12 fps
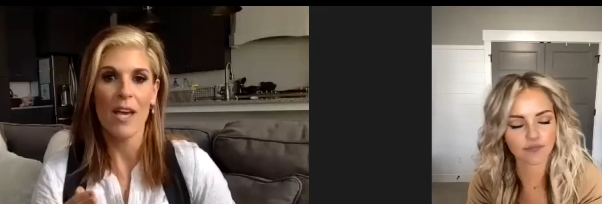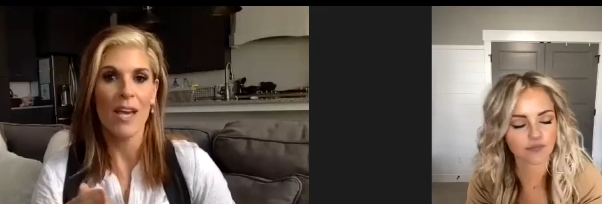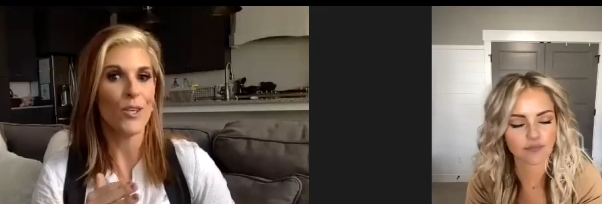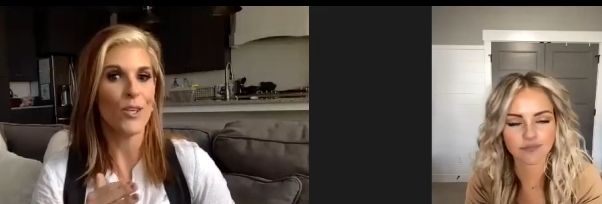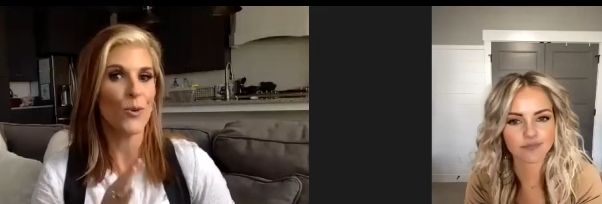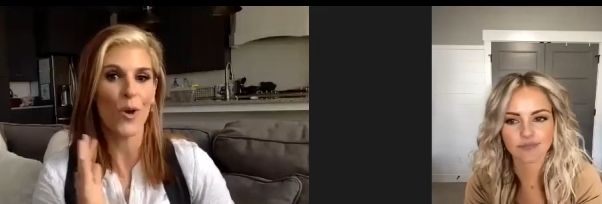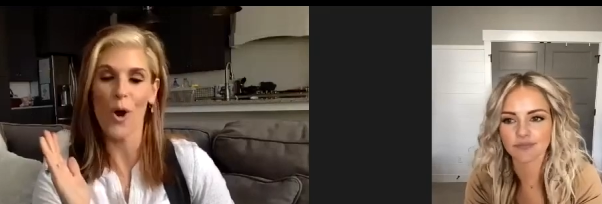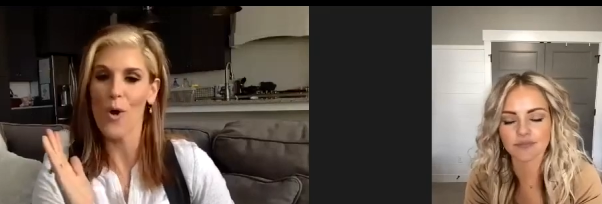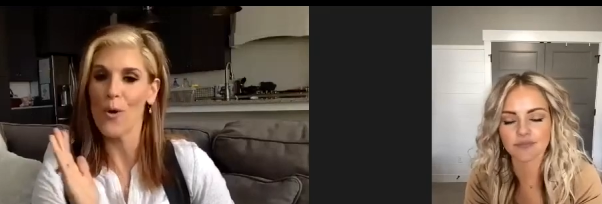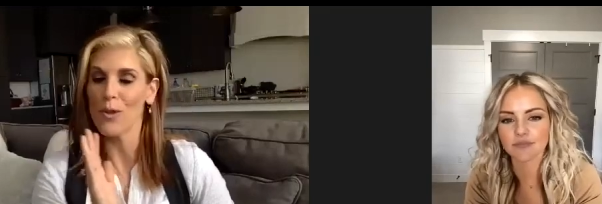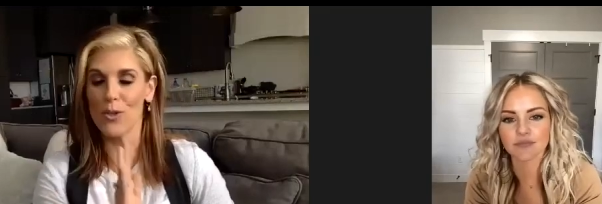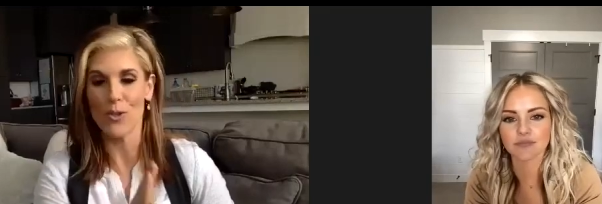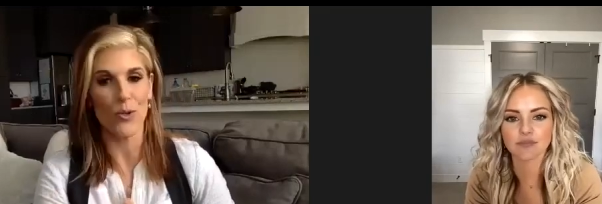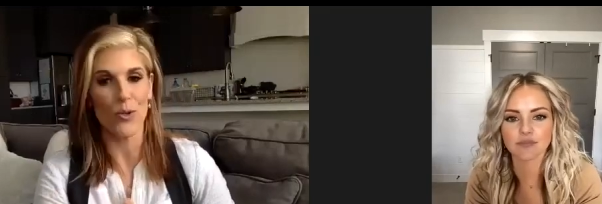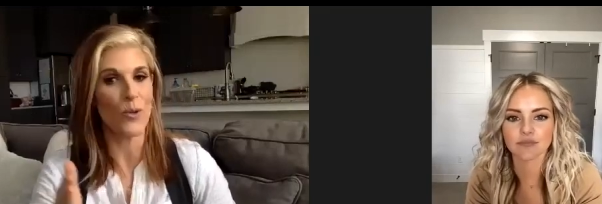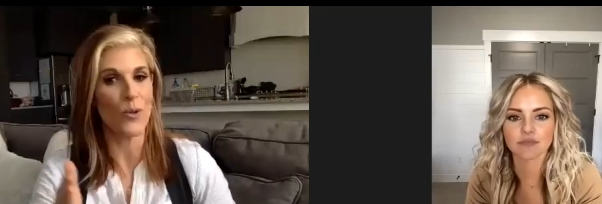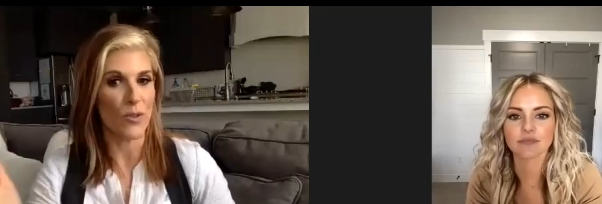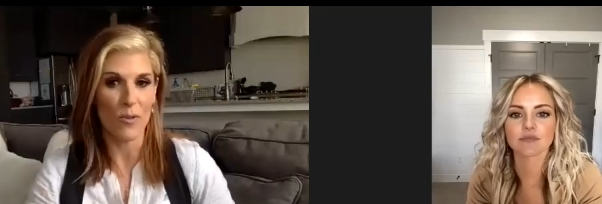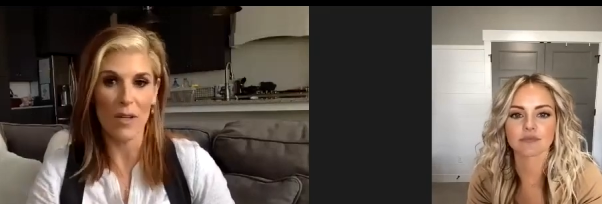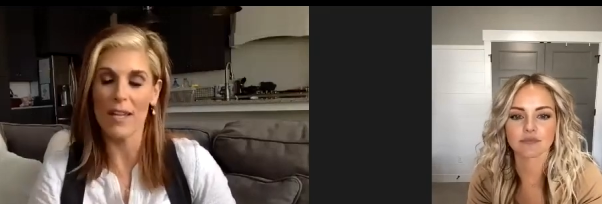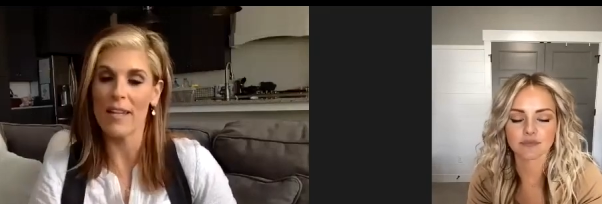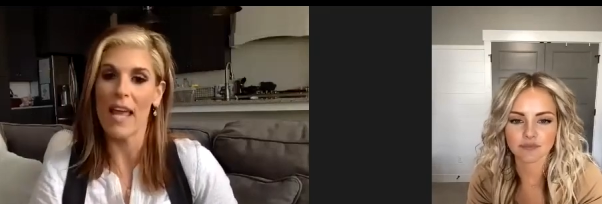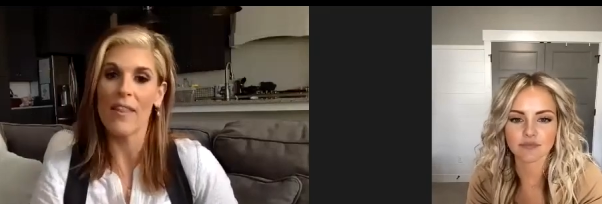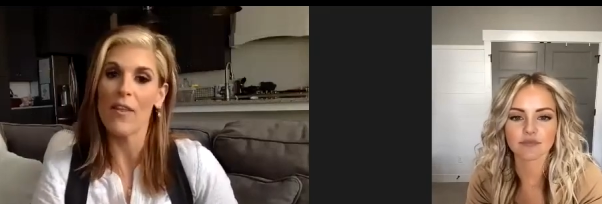Speaker 1: you go and you do and you
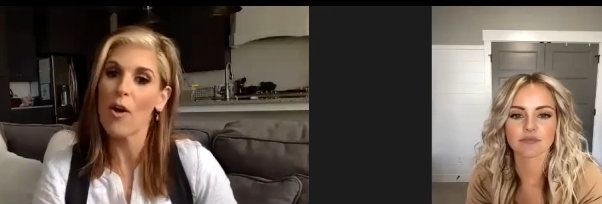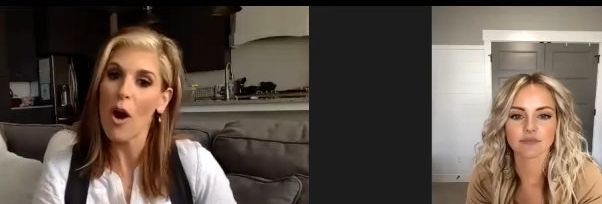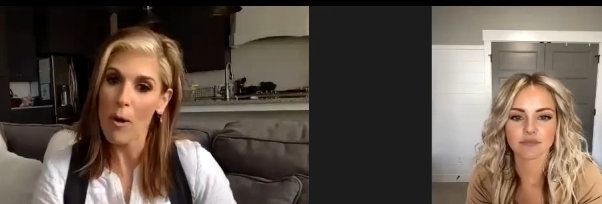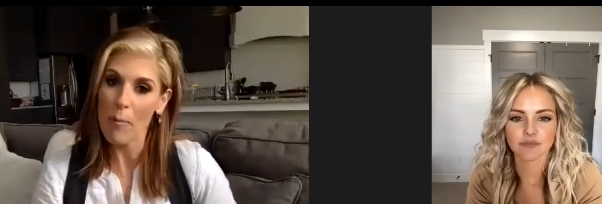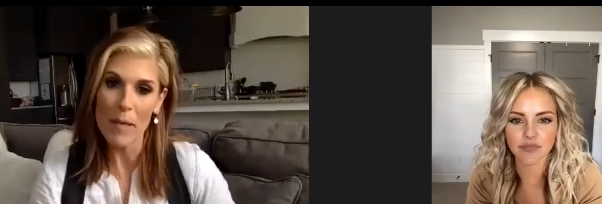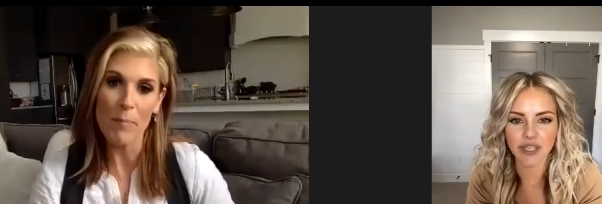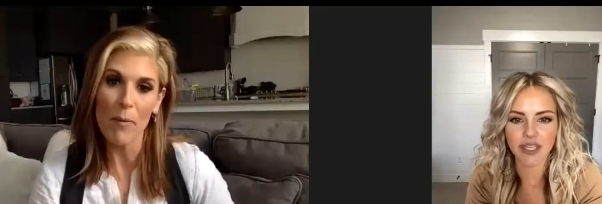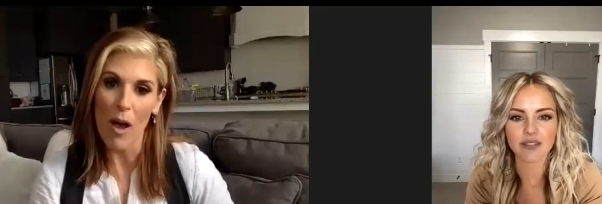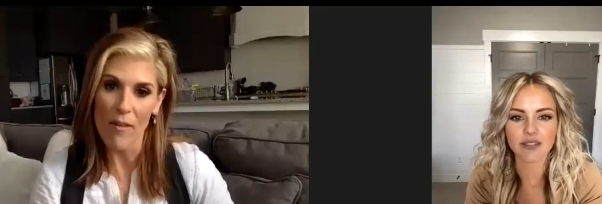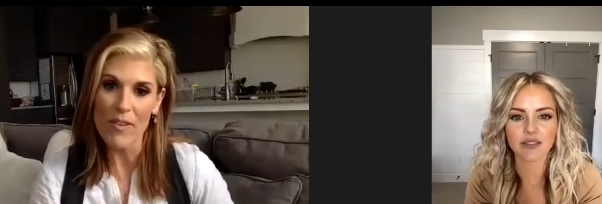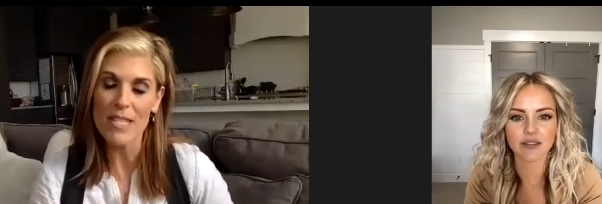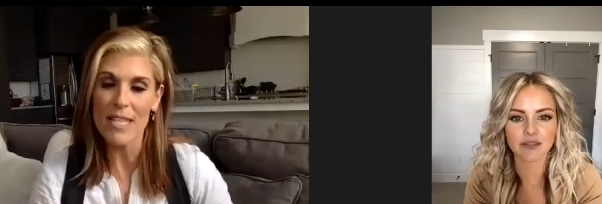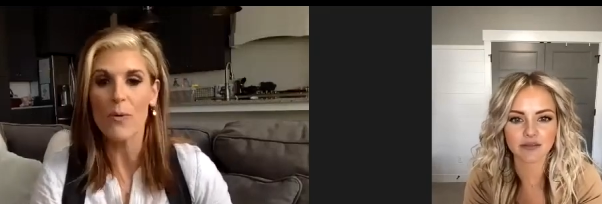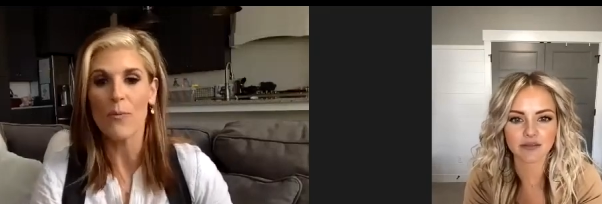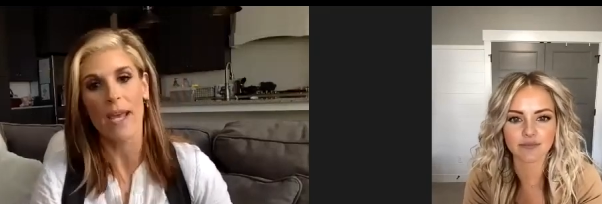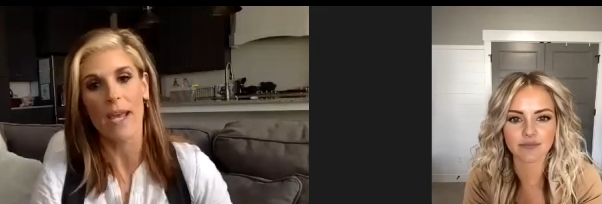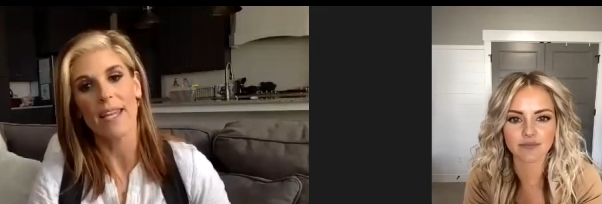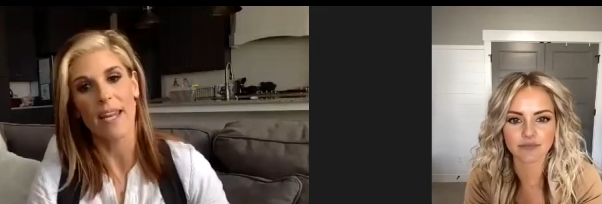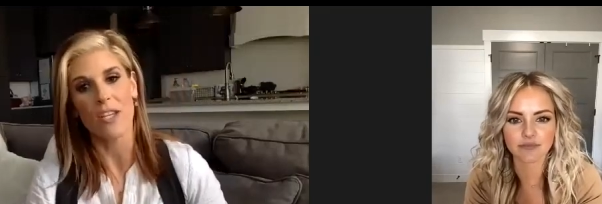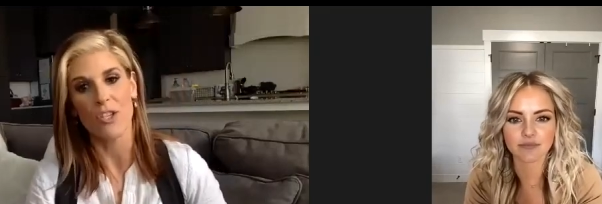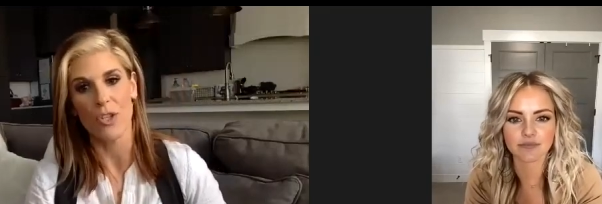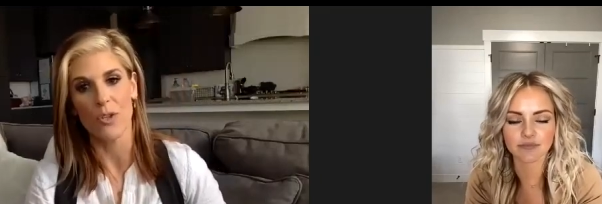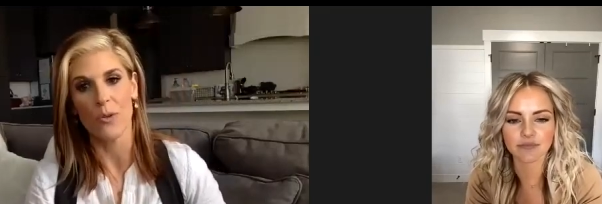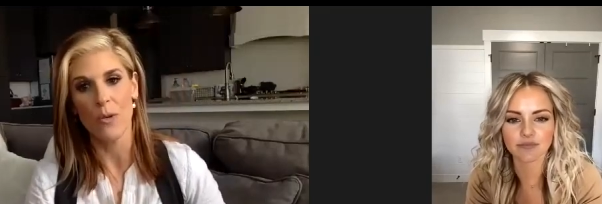and, and there are people yes. obviously that recognize
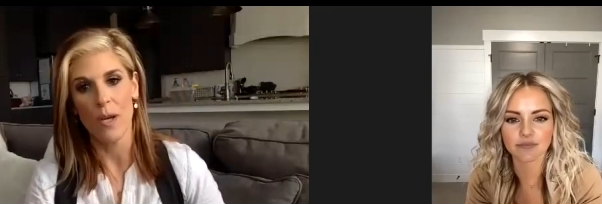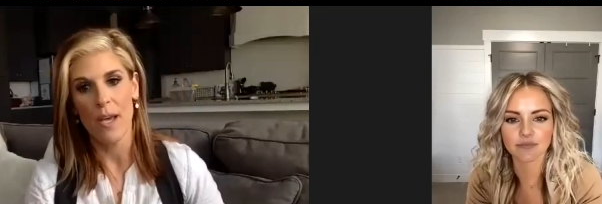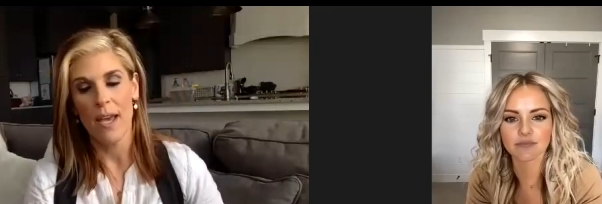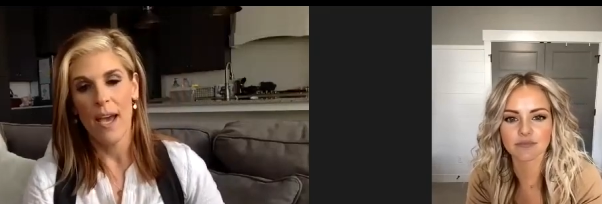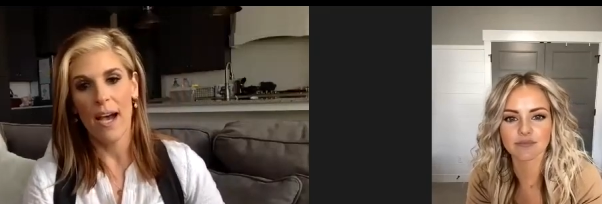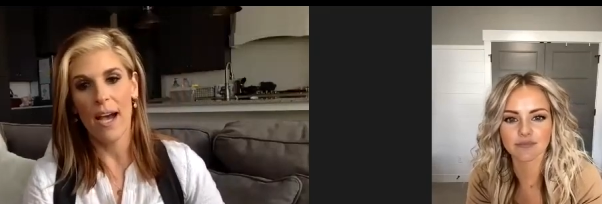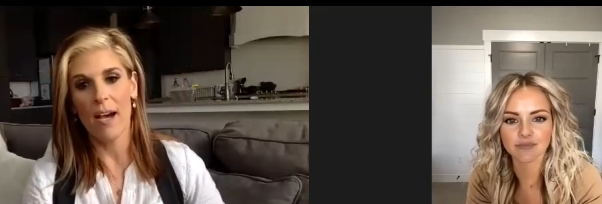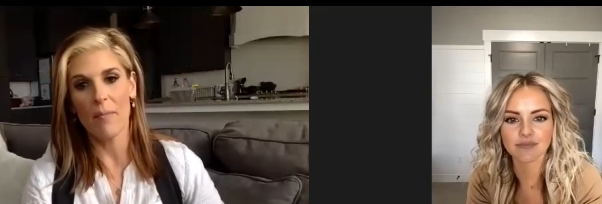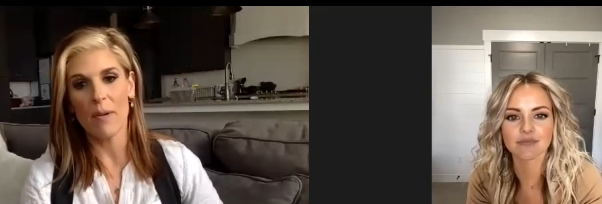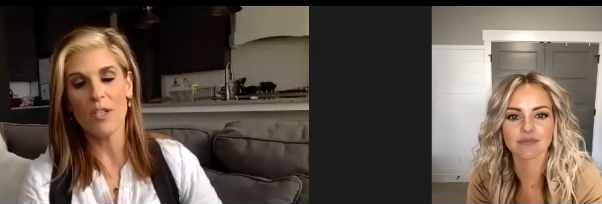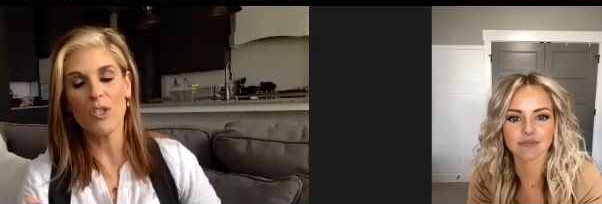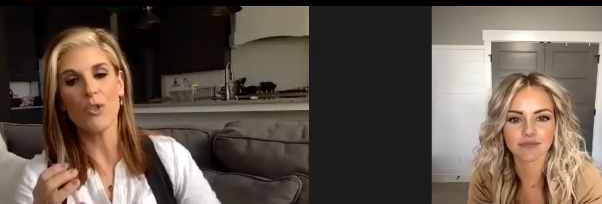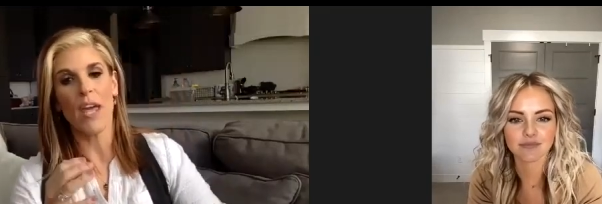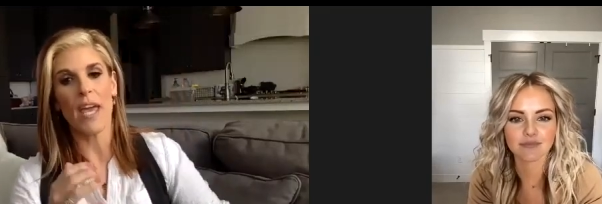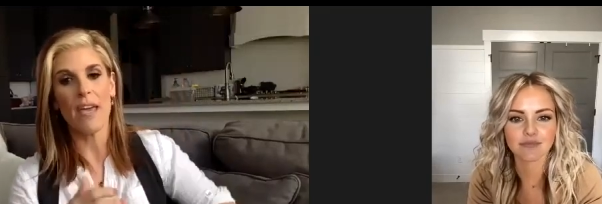you. Um, do they